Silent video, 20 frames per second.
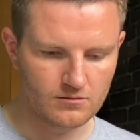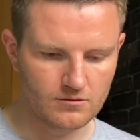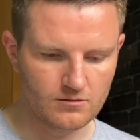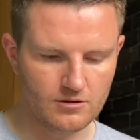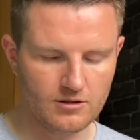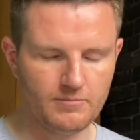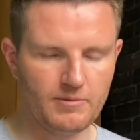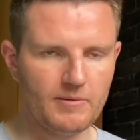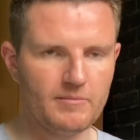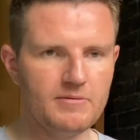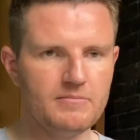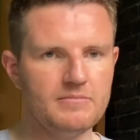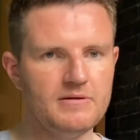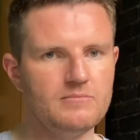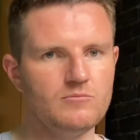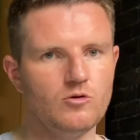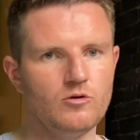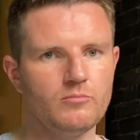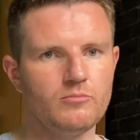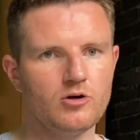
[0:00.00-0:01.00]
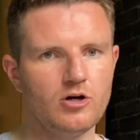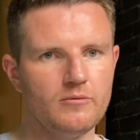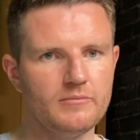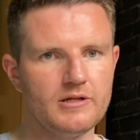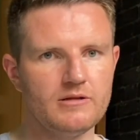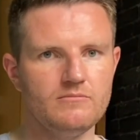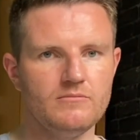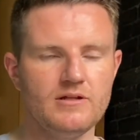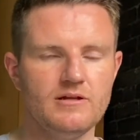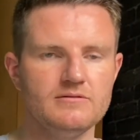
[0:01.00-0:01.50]
the bourbon being more
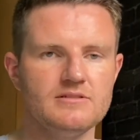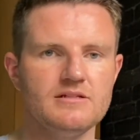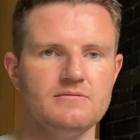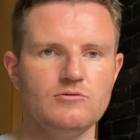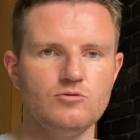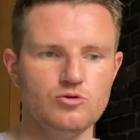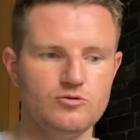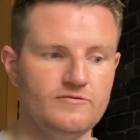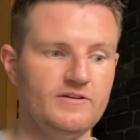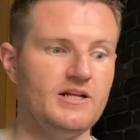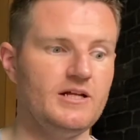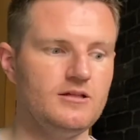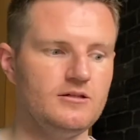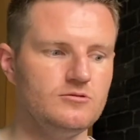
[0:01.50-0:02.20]
prominent, I'm saying those vanilla